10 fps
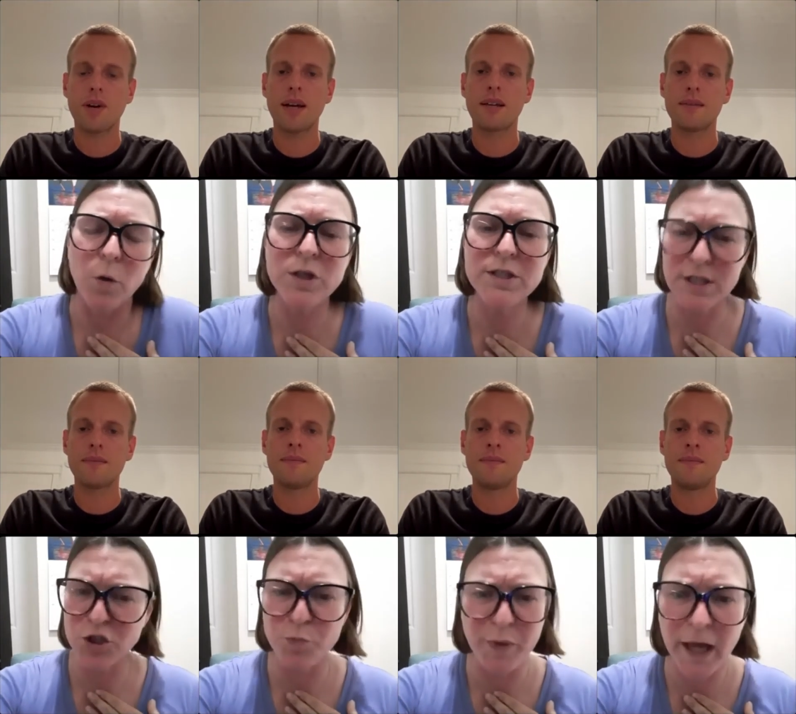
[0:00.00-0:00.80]
Speaker 1: we're
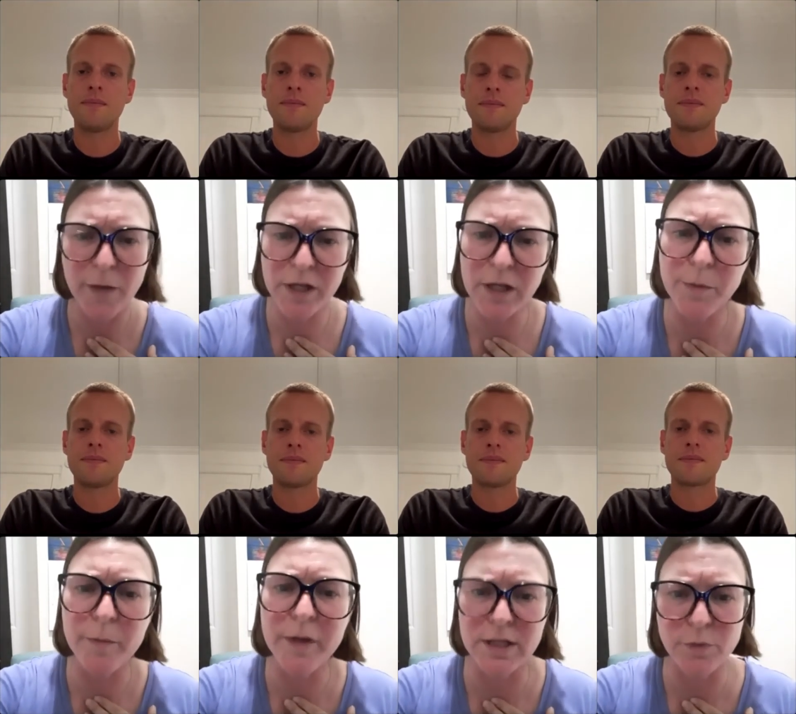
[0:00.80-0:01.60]
such bad people
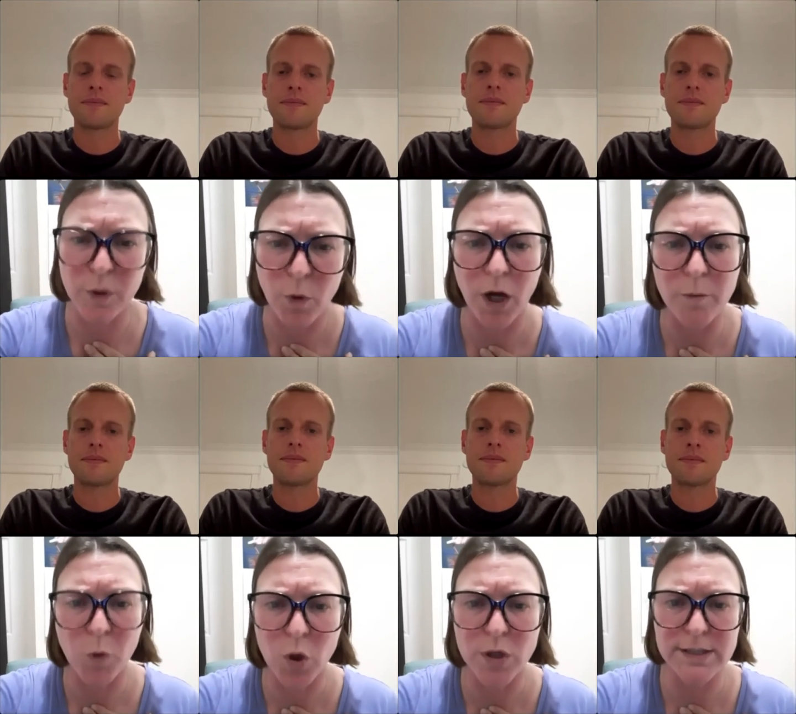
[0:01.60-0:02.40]
because we want
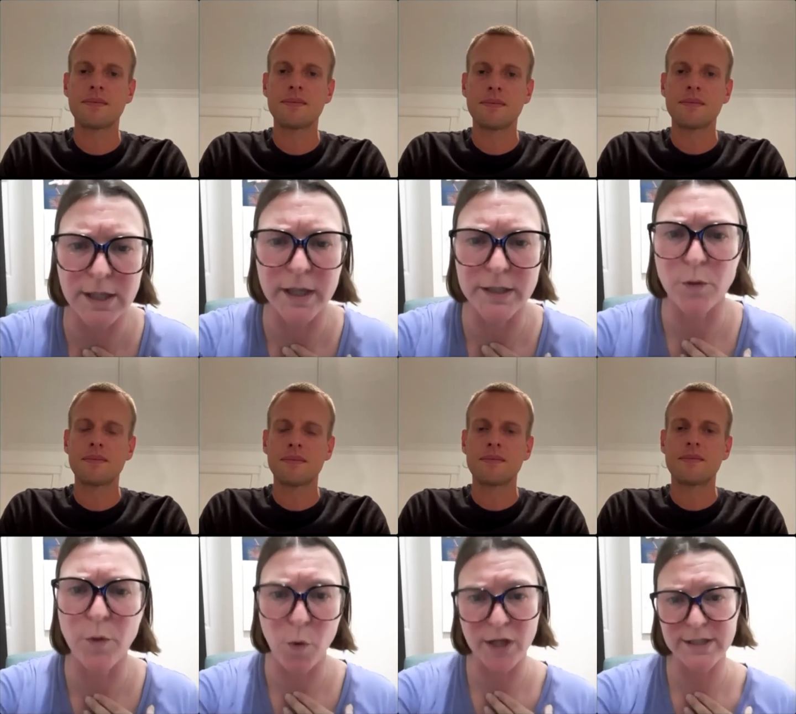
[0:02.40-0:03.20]
more science and
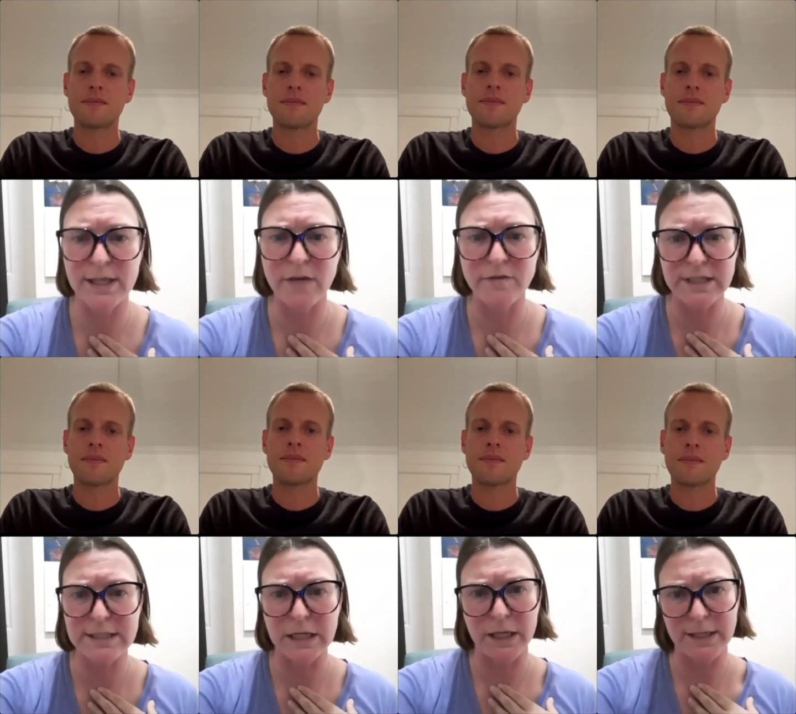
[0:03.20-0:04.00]
we want safety
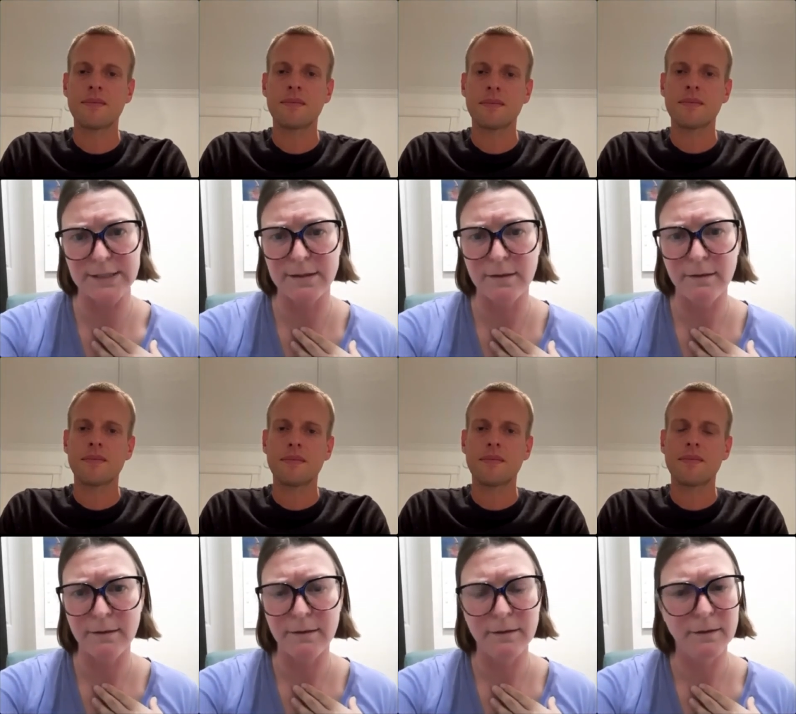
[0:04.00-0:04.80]
studies
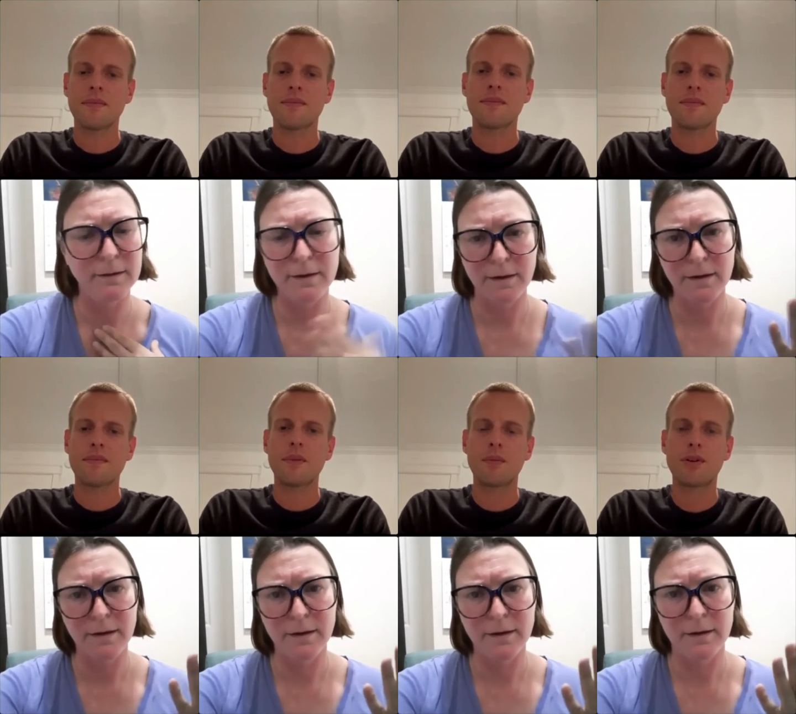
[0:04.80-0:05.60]

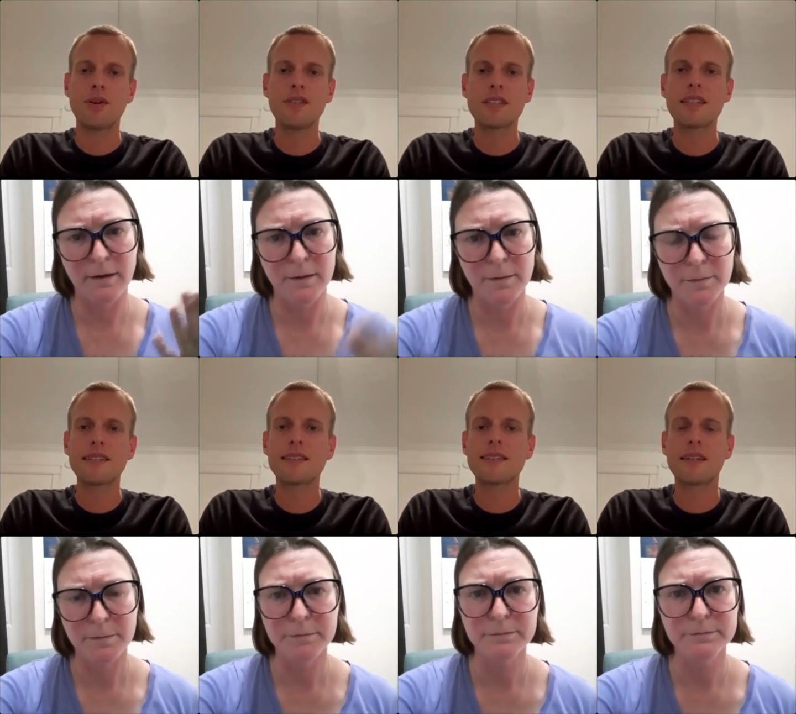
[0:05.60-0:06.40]
Speaker 2: prove it's
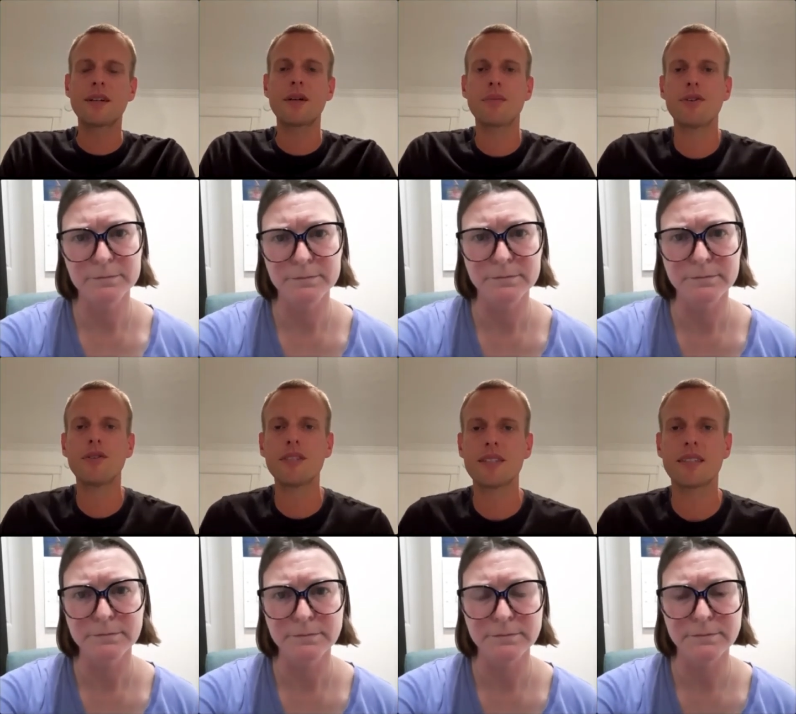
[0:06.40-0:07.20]
necessary,
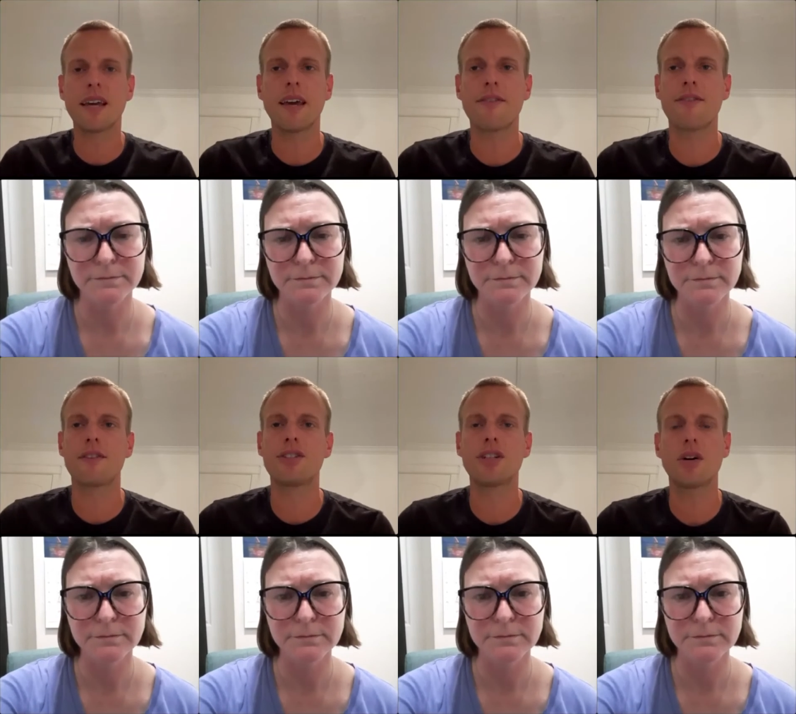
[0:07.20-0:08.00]
prove it's safe,
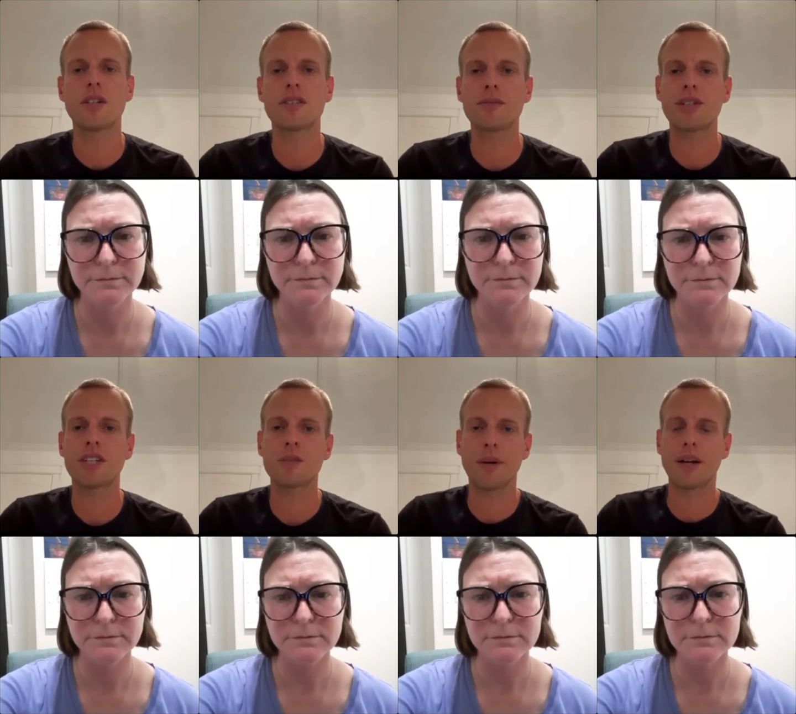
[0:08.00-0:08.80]
show us some
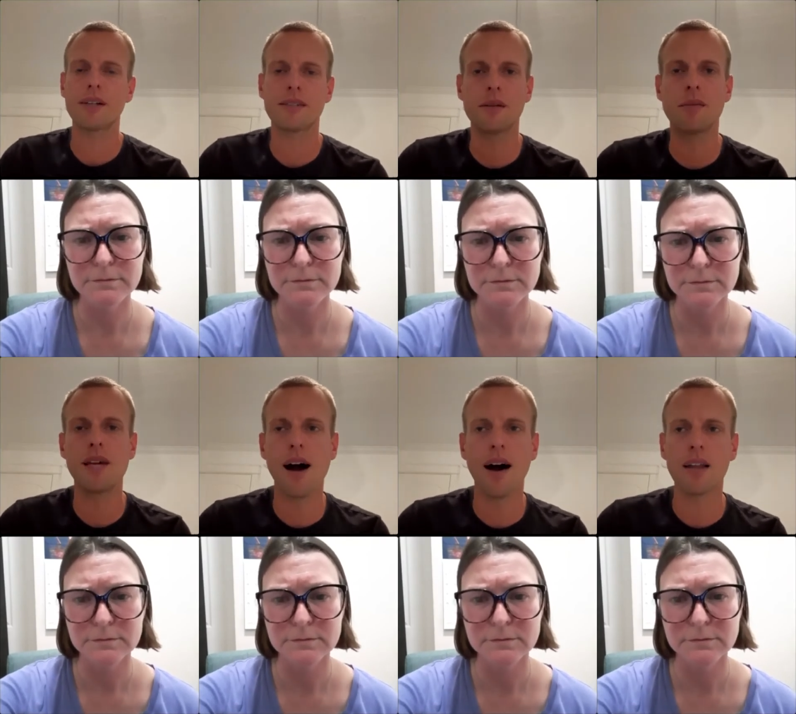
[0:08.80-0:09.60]
transparency,
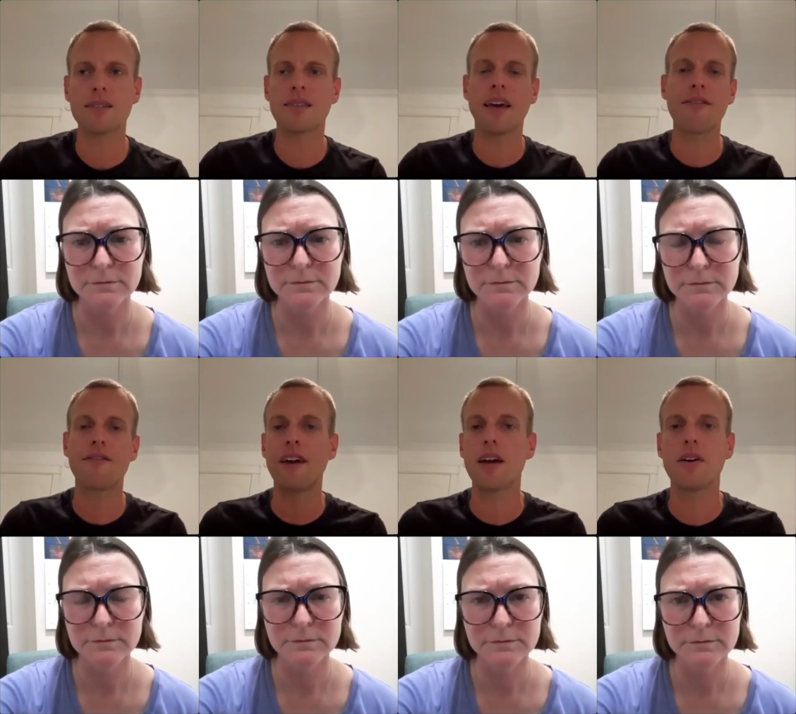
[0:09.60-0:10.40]
be honest. They have
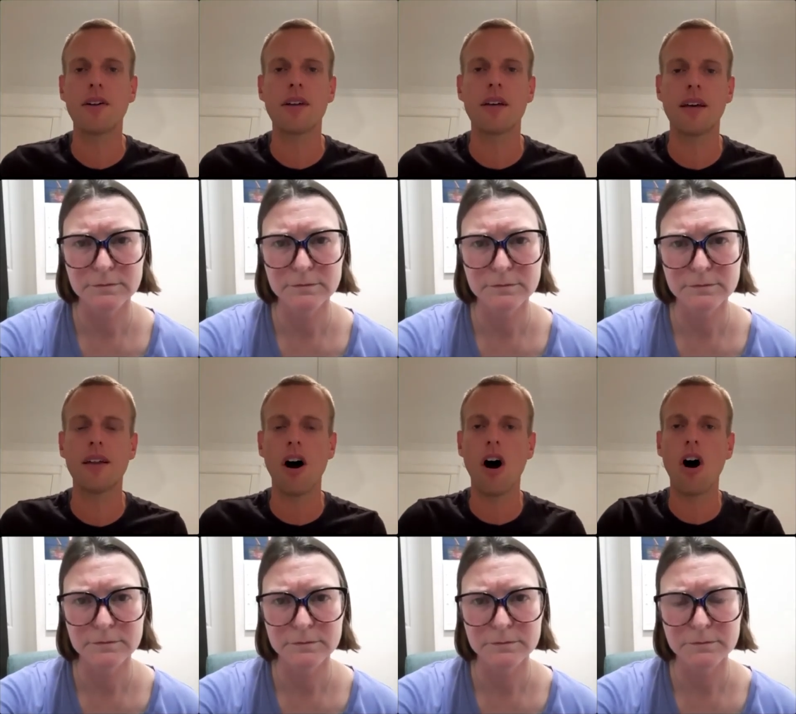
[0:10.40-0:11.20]
failed
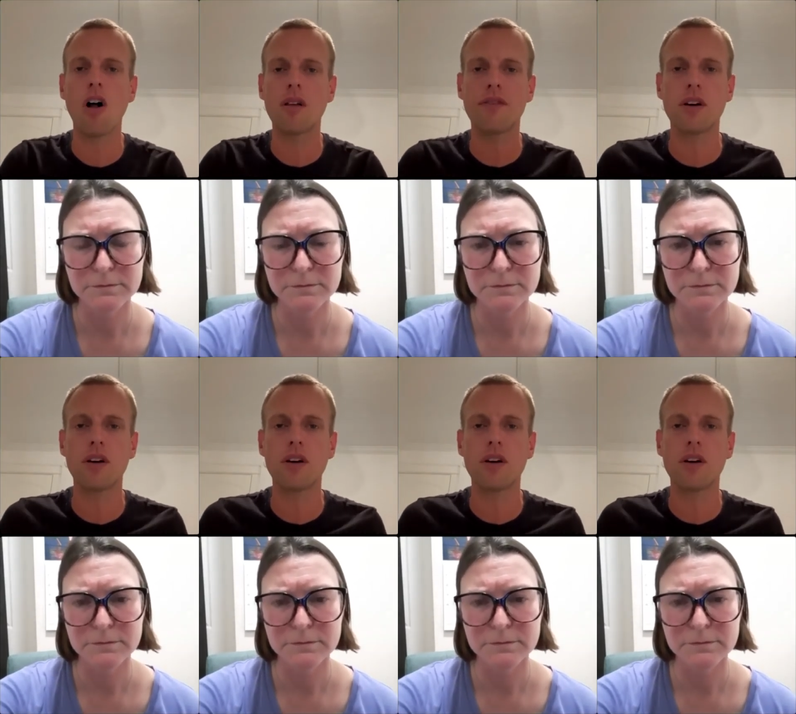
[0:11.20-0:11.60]
in all of